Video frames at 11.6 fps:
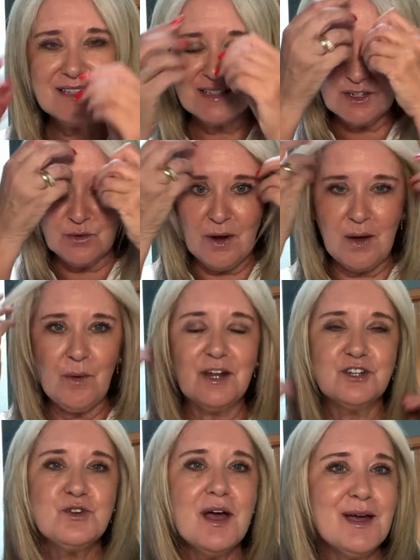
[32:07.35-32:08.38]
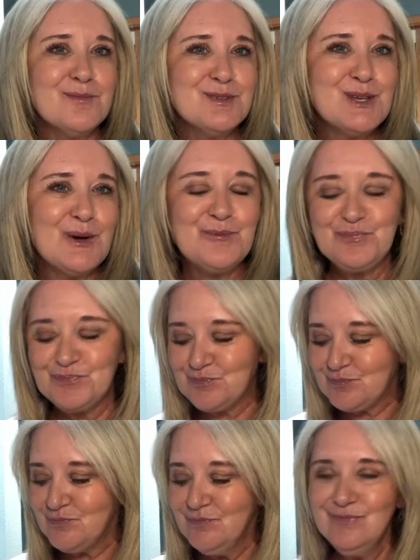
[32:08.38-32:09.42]
It's a great way to try them. So
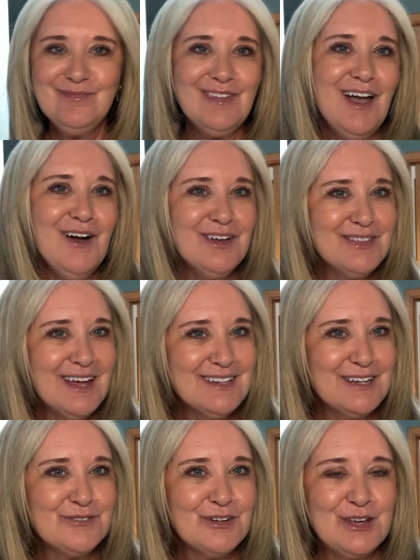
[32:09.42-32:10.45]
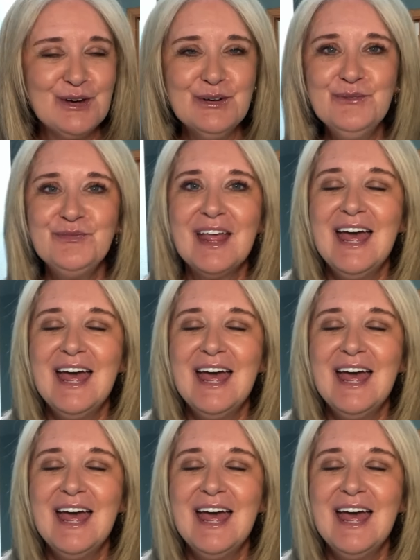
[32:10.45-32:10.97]
I'll get that link for you.